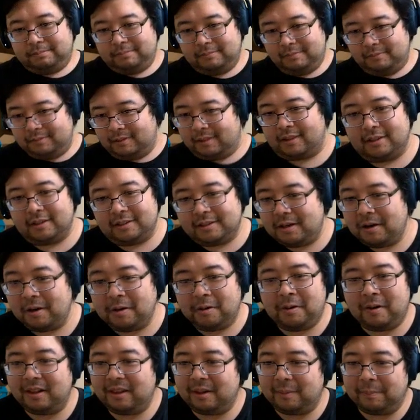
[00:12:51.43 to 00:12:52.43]
There are
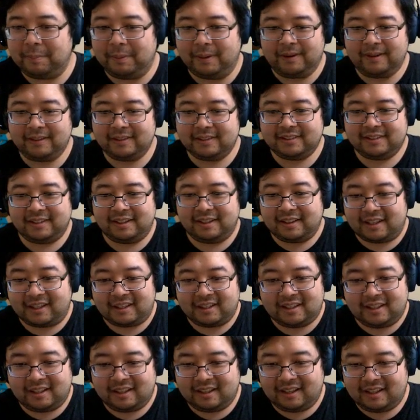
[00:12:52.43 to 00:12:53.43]
no other perks
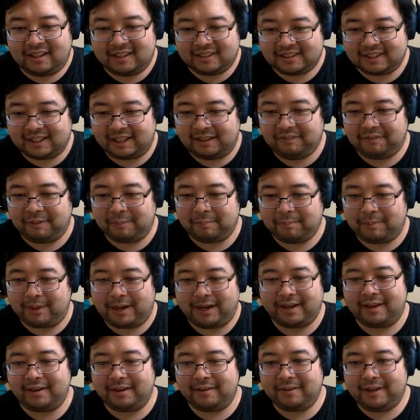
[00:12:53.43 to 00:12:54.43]
aside from
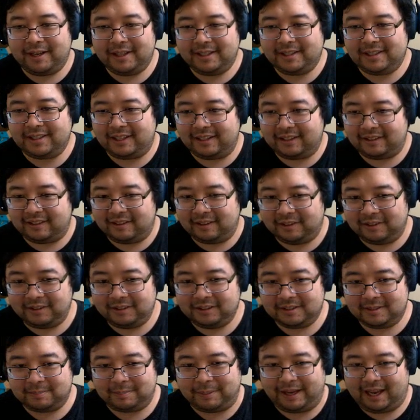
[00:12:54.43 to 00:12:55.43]
bragging rights and
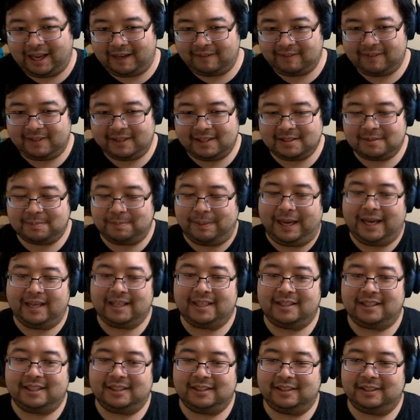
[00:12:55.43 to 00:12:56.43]
looks by having this badge
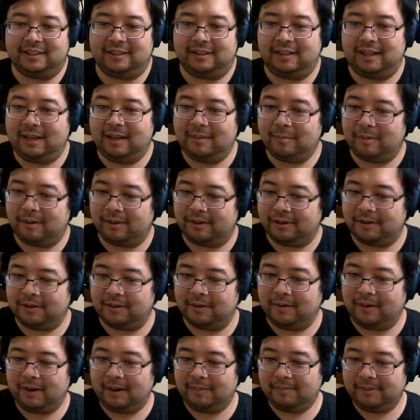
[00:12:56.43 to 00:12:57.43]
next to your name when you
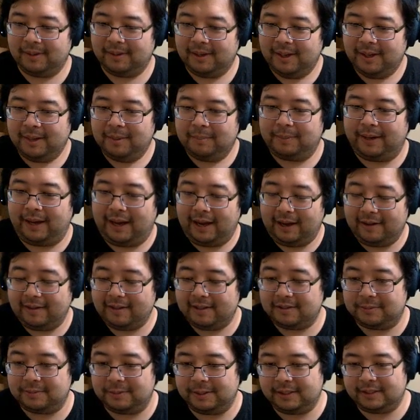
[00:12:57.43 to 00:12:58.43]
co-op. But how
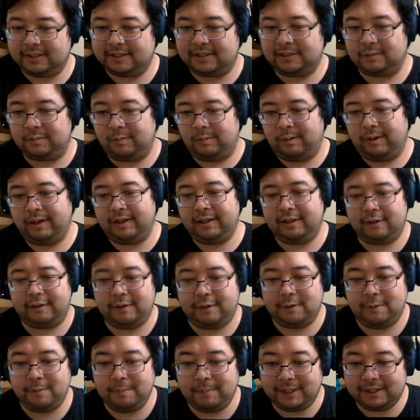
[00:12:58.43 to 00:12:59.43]
this works is, 1,
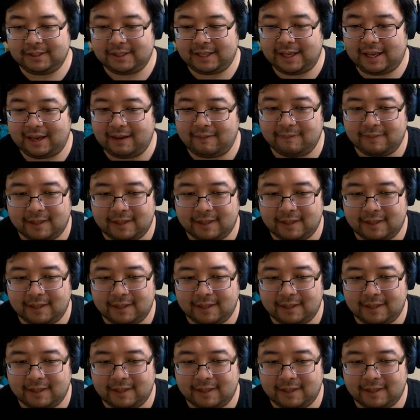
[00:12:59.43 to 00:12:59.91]
you must have the